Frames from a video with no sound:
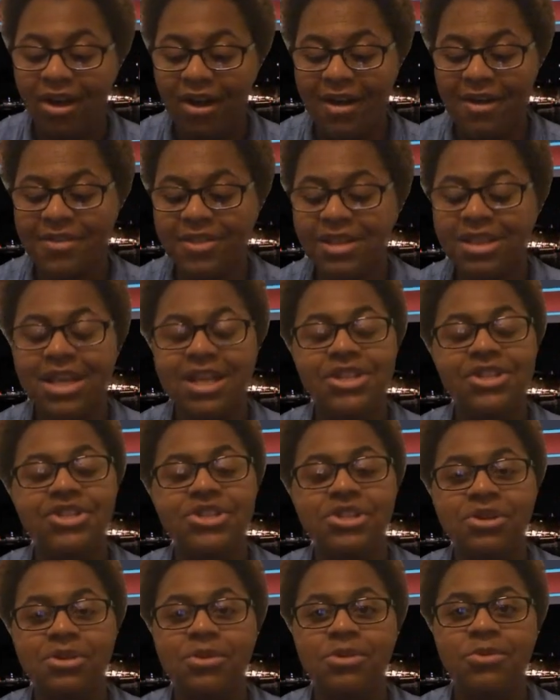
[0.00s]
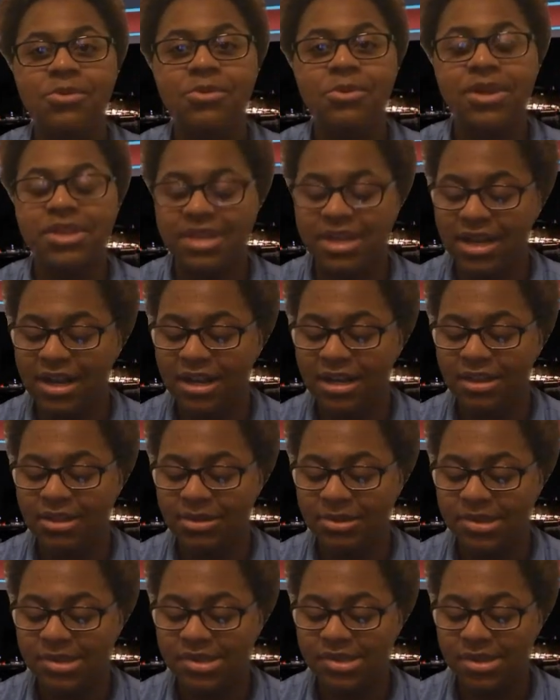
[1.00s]
on The Late Show with Kennedy
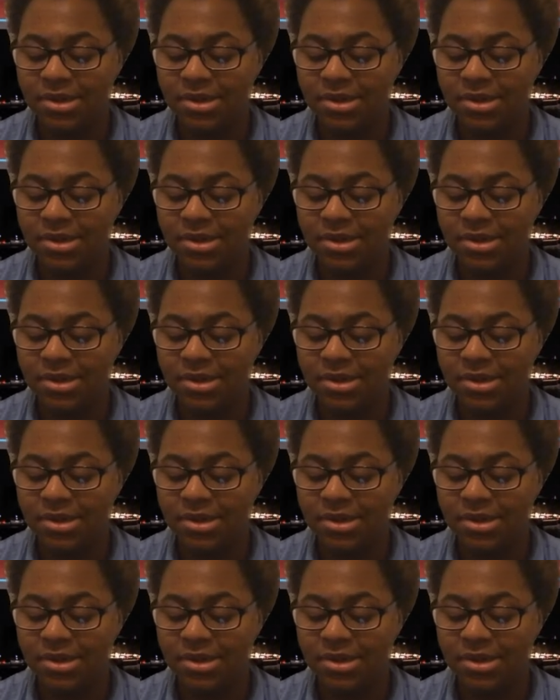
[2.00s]
Lucas.